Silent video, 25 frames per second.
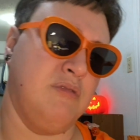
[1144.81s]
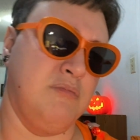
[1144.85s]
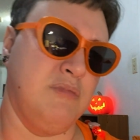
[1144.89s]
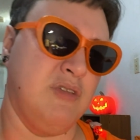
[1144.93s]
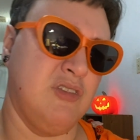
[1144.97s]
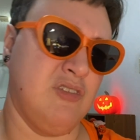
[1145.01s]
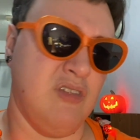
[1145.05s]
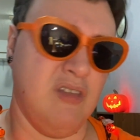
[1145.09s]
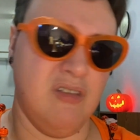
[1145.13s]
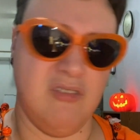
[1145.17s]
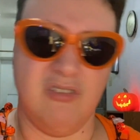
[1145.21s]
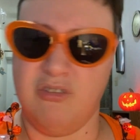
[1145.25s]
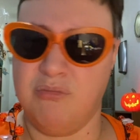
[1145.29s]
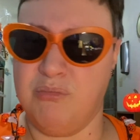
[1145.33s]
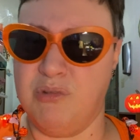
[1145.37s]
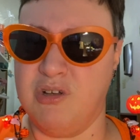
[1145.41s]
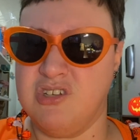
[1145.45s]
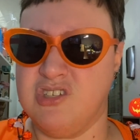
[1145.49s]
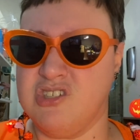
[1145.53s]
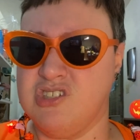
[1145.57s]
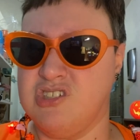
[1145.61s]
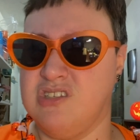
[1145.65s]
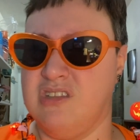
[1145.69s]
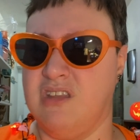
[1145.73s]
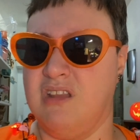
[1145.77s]
It's not so
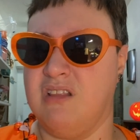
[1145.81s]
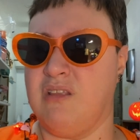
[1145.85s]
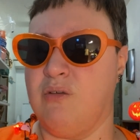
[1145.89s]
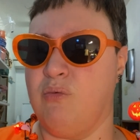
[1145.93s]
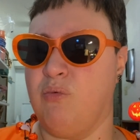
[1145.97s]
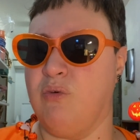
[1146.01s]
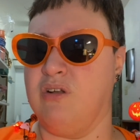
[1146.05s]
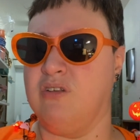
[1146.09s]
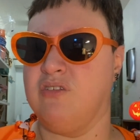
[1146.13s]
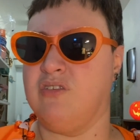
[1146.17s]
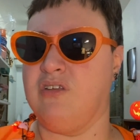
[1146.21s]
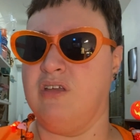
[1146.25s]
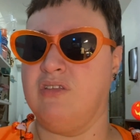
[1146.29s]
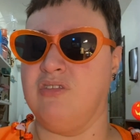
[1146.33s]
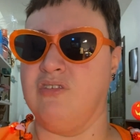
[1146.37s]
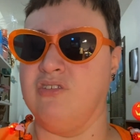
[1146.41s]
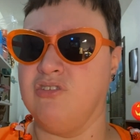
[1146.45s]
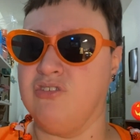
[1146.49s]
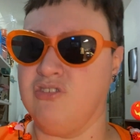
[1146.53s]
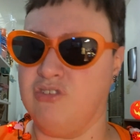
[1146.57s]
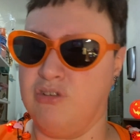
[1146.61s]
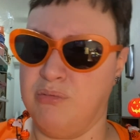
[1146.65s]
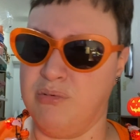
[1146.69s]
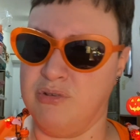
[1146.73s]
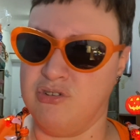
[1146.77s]
much that they want to take the
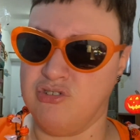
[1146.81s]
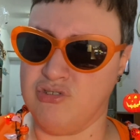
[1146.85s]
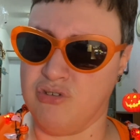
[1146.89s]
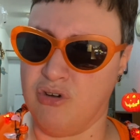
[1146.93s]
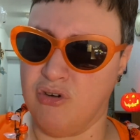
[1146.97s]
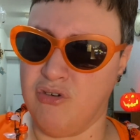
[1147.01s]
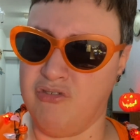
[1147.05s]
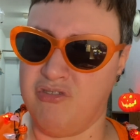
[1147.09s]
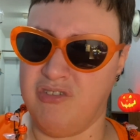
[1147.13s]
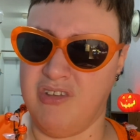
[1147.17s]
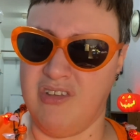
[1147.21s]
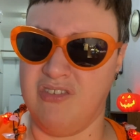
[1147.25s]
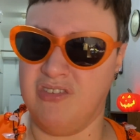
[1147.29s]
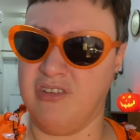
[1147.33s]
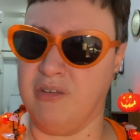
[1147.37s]
stupid trophies.